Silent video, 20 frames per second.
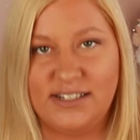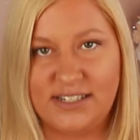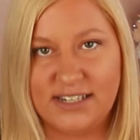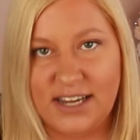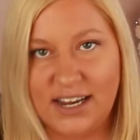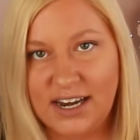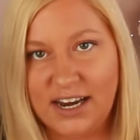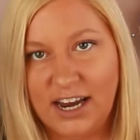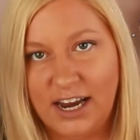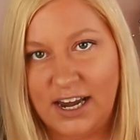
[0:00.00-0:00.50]

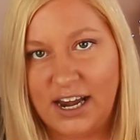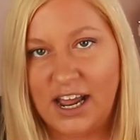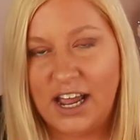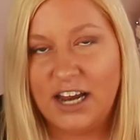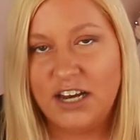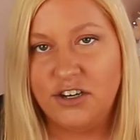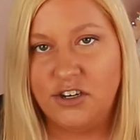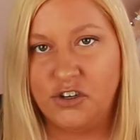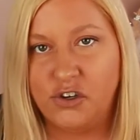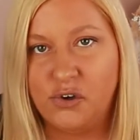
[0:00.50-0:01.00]
did it.
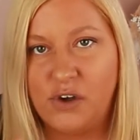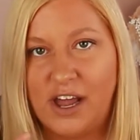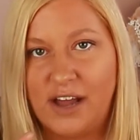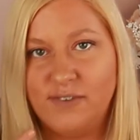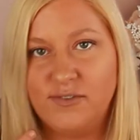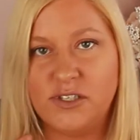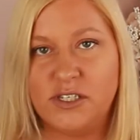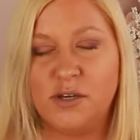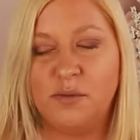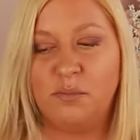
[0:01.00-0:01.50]
I do
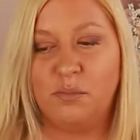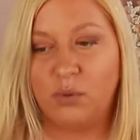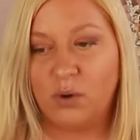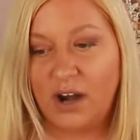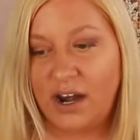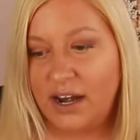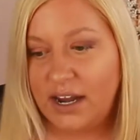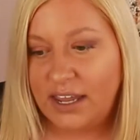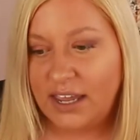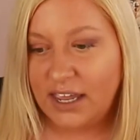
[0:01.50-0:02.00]
have some
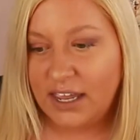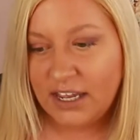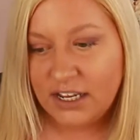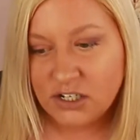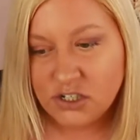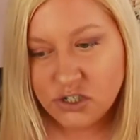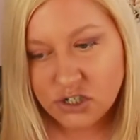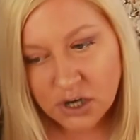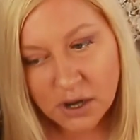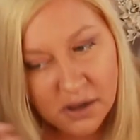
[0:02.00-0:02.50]

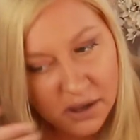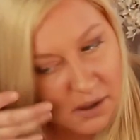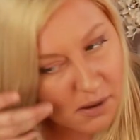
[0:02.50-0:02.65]
breakage.